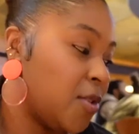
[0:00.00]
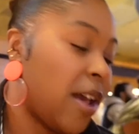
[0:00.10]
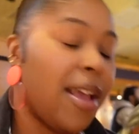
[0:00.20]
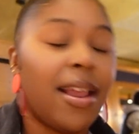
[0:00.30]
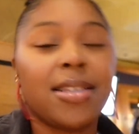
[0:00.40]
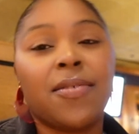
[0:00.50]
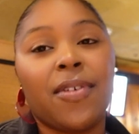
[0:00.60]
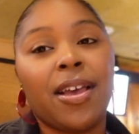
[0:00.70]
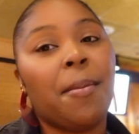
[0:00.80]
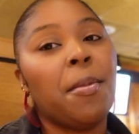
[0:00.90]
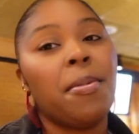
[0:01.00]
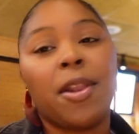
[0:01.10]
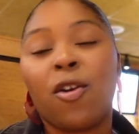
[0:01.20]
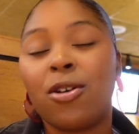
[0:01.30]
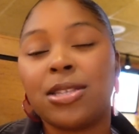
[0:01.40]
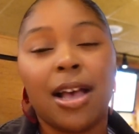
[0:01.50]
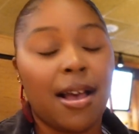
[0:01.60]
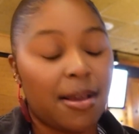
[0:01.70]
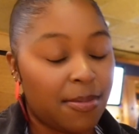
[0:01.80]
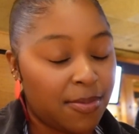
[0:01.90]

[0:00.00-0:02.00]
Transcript: Okay, next event, I'm gonna be there on time.